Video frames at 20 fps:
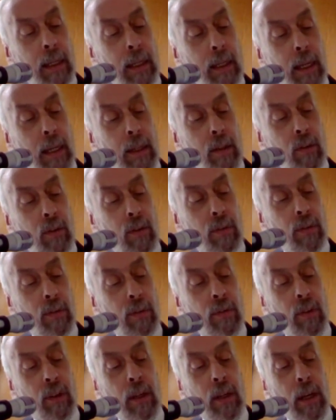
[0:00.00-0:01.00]

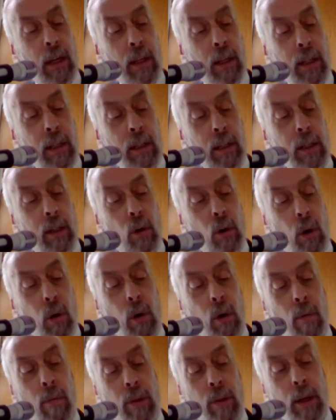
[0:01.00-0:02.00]
1959. In
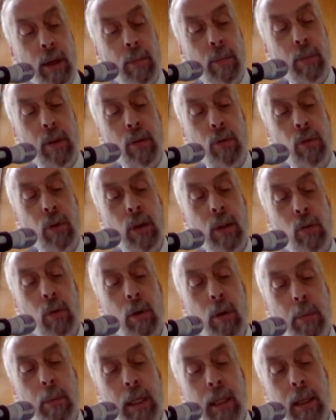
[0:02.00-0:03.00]
all of them, the
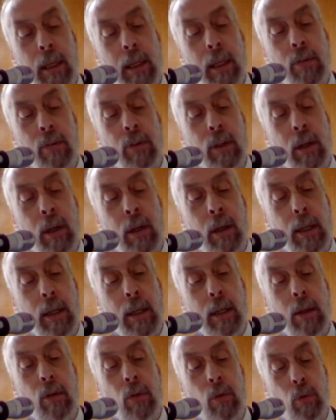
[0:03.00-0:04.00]
central meaning is clearly
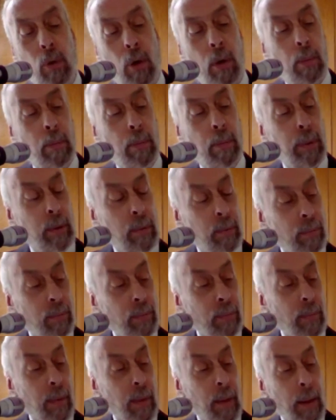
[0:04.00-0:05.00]
swamp.
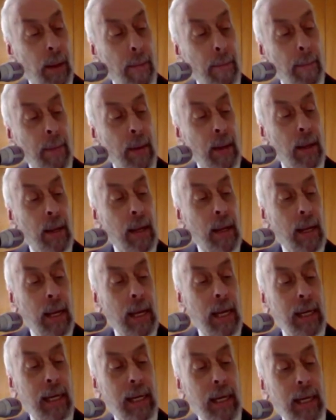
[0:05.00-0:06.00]

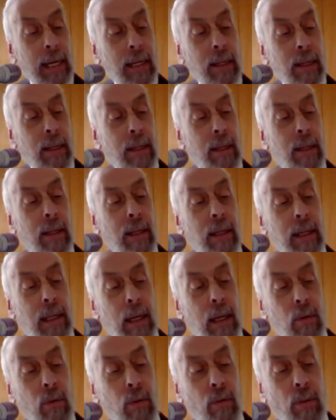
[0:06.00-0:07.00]
Again, the
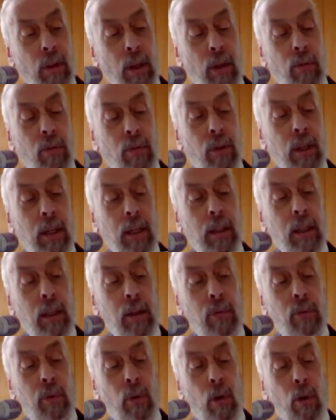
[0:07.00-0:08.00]
constant
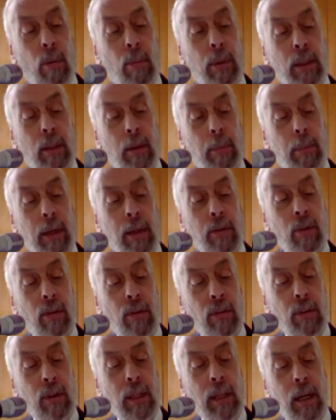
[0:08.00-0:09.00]
phonetic form and the
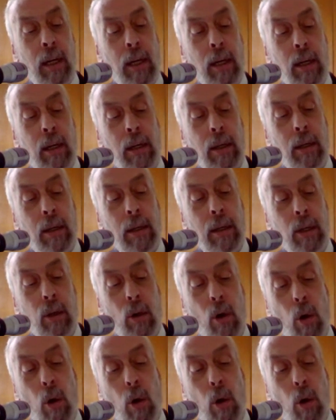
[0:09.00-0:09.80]
presence in